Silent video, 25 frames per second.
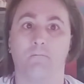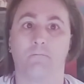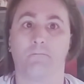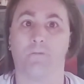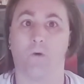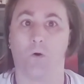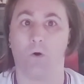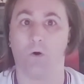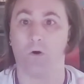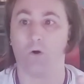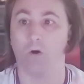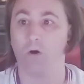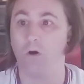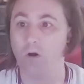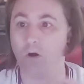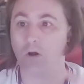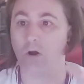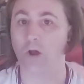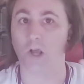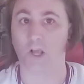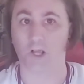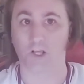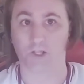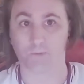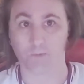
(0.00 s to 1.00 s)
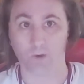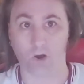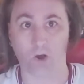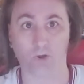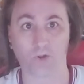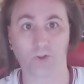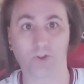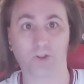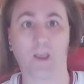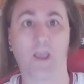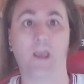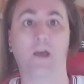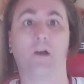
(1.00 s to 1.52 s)
for a small
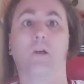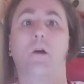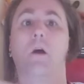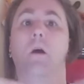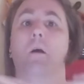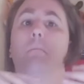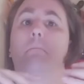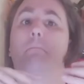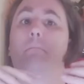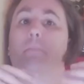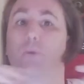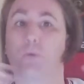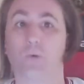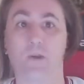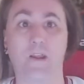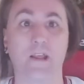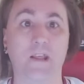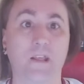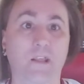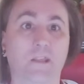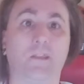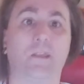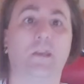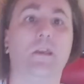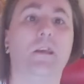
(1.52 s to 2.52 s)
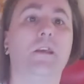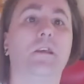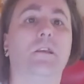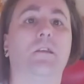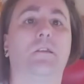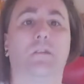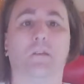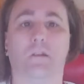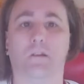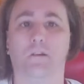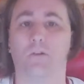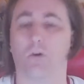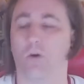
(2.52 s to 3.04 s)
scale pre
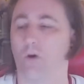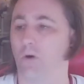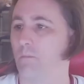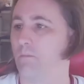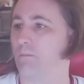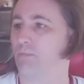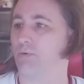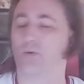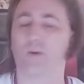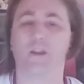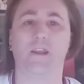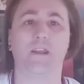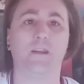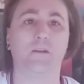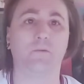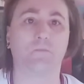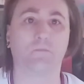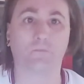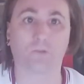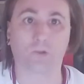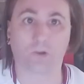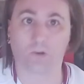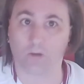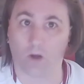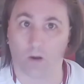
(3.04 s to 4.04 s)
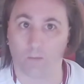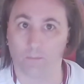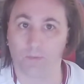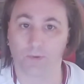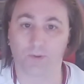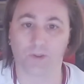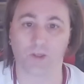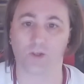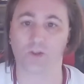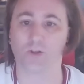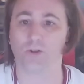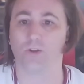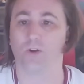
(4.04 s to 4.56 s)
season or pre
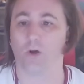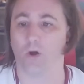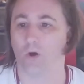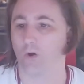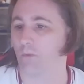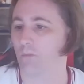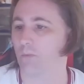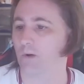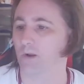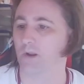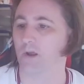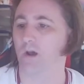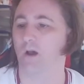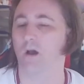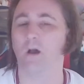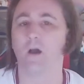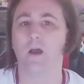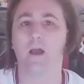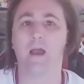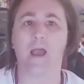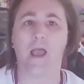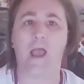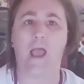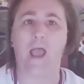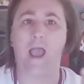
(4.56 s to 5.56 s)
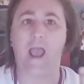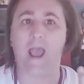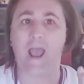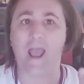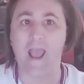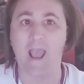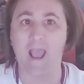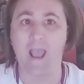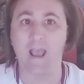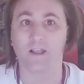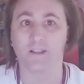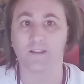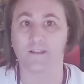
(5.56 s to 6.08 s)
competition opener
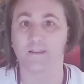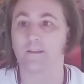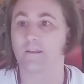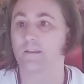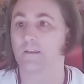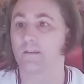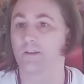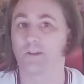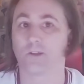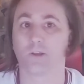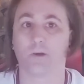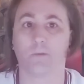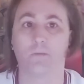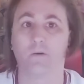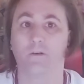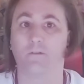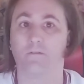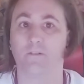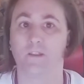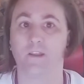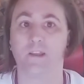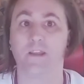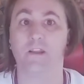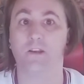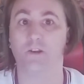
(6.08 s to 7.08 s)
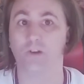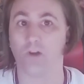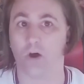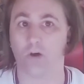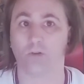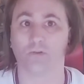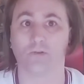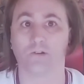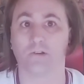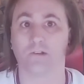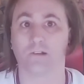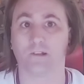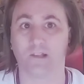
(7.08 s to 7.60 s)
at some of the
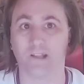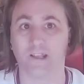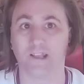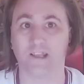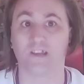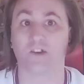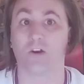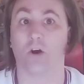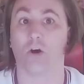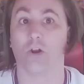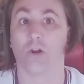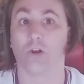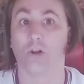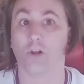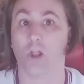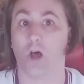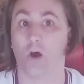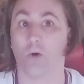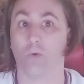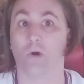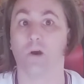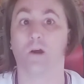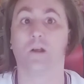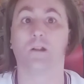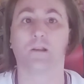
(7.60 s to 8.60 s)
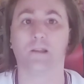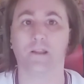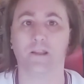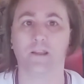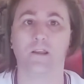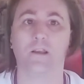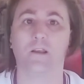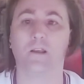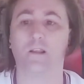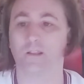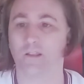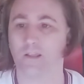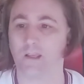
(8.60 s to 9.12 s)
non league or lower
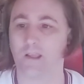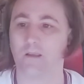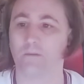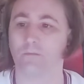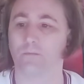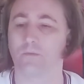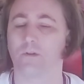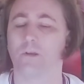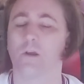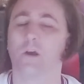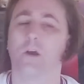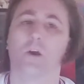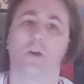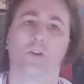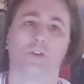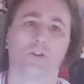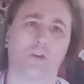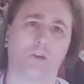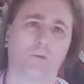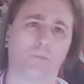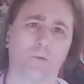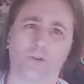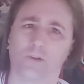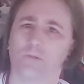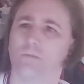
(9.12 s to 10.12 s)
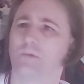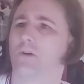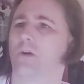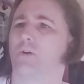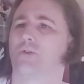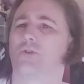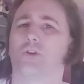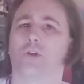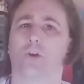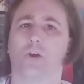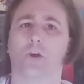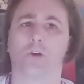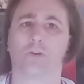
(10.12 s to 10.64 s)
league teams. So you could possibly go
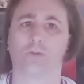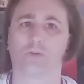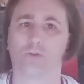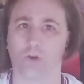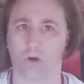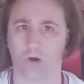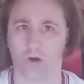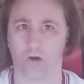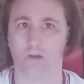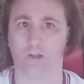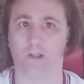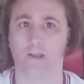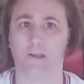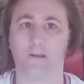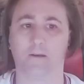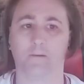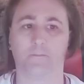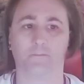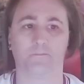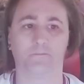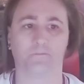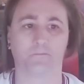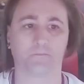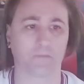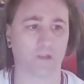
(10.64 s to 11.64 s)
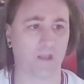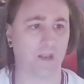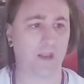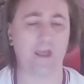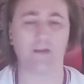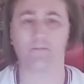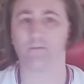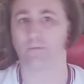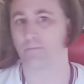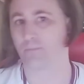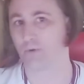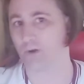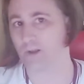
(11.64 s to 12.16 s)
to Chorley and
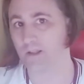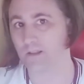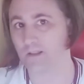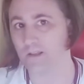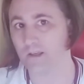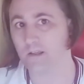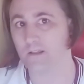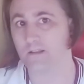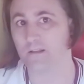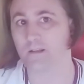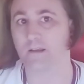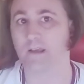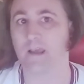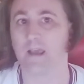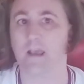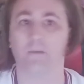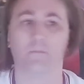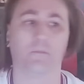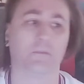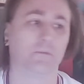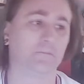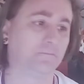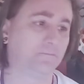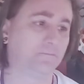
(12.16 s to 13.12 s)
have a pre season game